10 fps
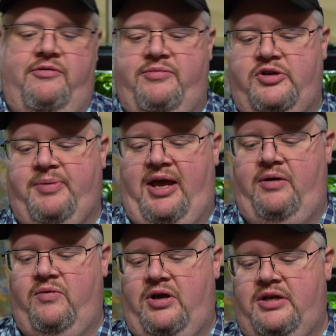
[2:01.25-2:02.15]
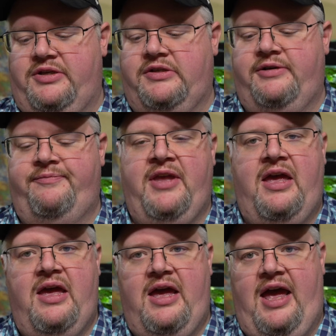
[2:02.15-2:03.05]
from Boost Plant was
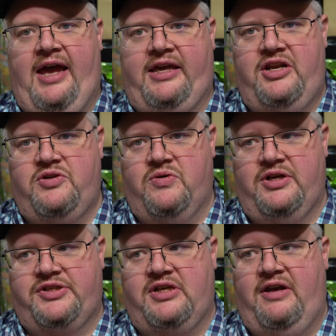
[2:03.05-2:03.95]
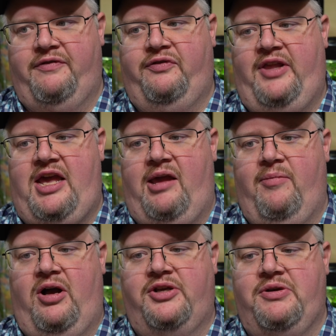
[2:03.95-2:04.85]
Echinodorus Aflame,
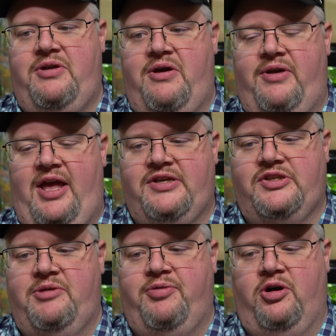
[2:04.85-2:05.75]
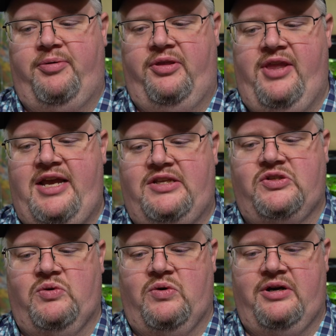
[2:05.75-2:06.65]
also known as the Purple Night
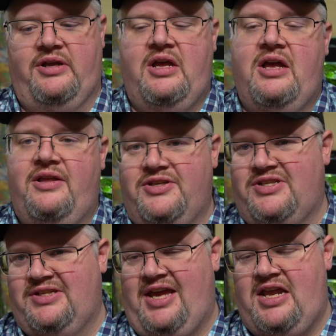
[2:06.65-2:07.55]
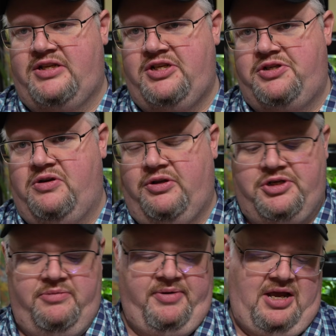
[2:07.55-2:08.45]
Sword. This is again a tissue
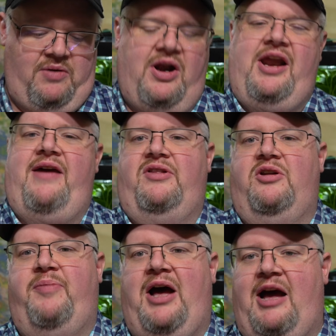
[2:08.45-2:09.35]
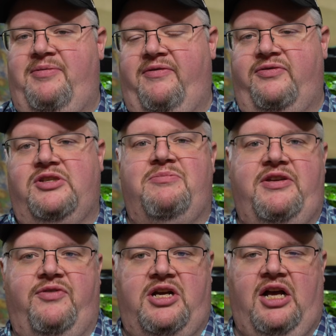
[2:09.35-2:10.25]
culture, but I wanted to have a little pop of some
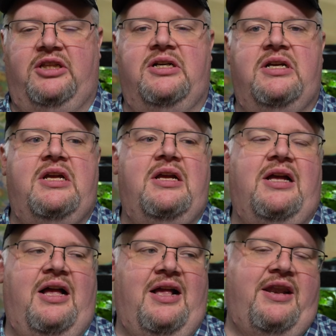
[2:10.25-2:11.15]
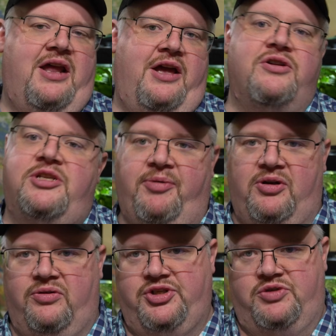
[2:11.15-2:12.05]
different color and not your
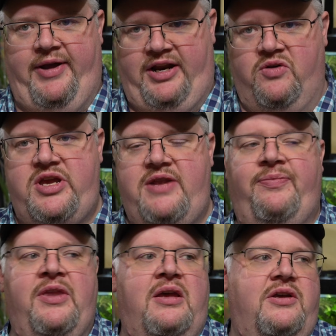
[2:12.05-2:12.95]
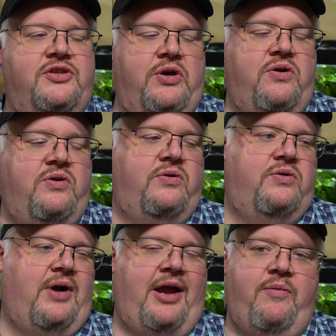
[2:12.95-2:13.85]
typical just red and green.
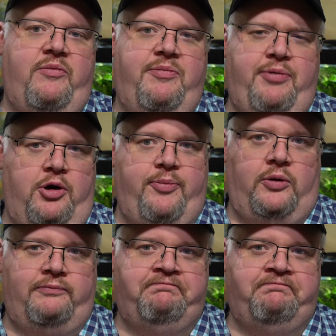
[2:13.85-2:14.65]
So I went with purple.